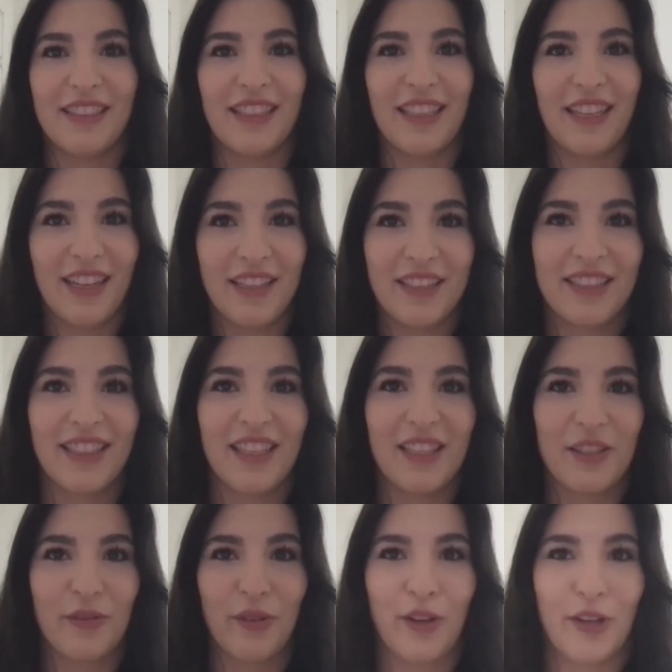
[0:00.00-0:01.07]
Yeah,
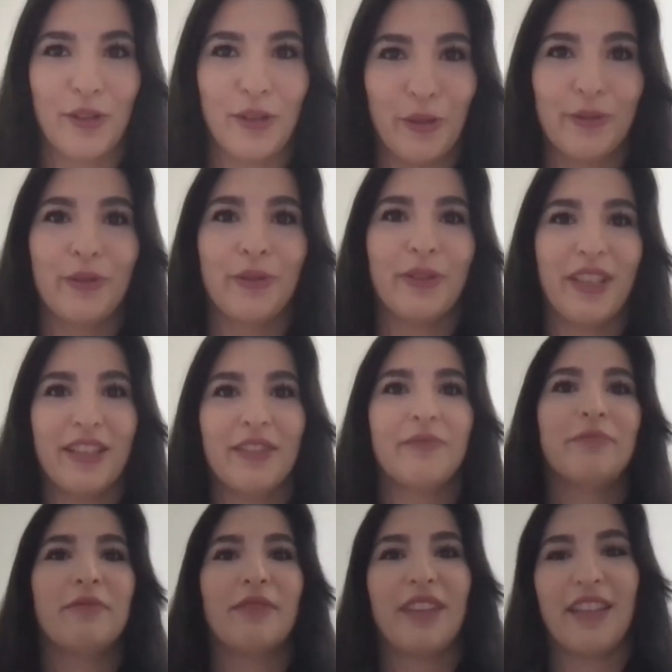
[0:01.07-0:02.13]
that's what I do
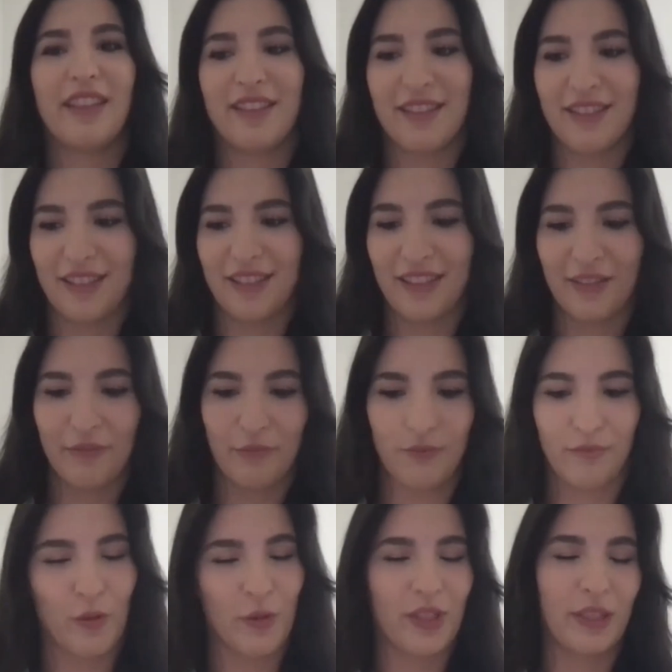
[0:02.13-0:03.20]
today. It's
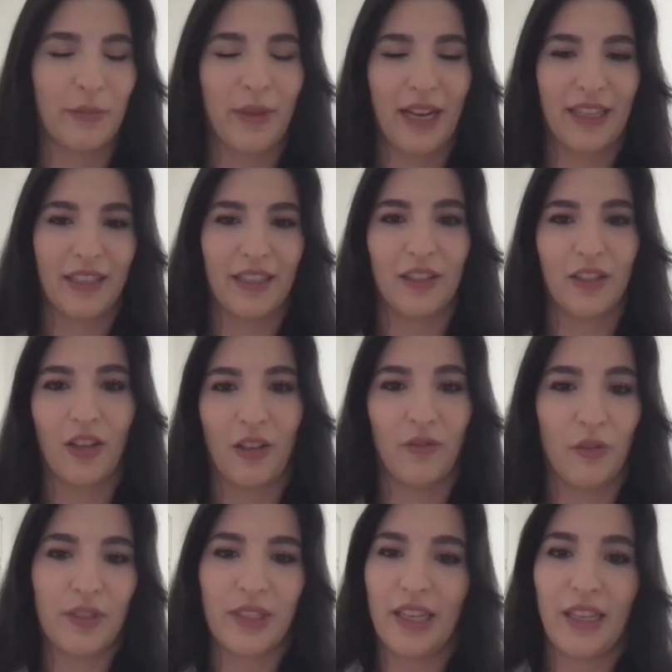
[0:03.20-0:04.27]
mostly backend, I
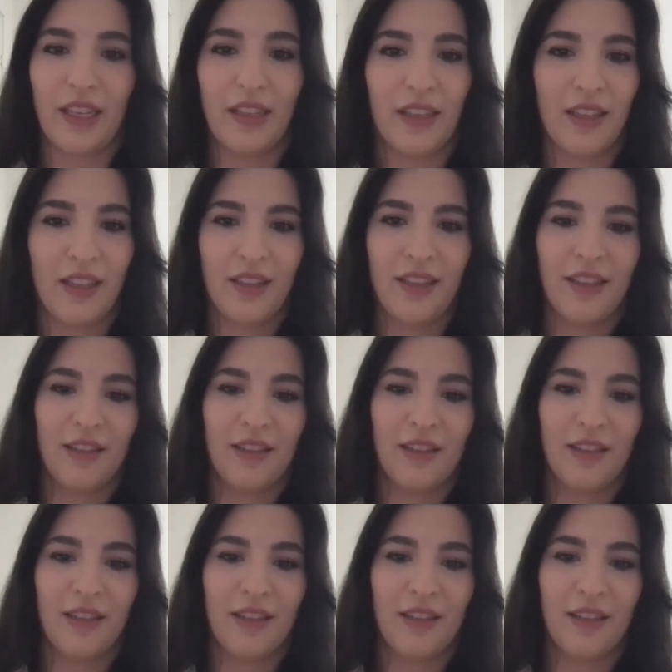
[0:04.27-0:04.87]
would say.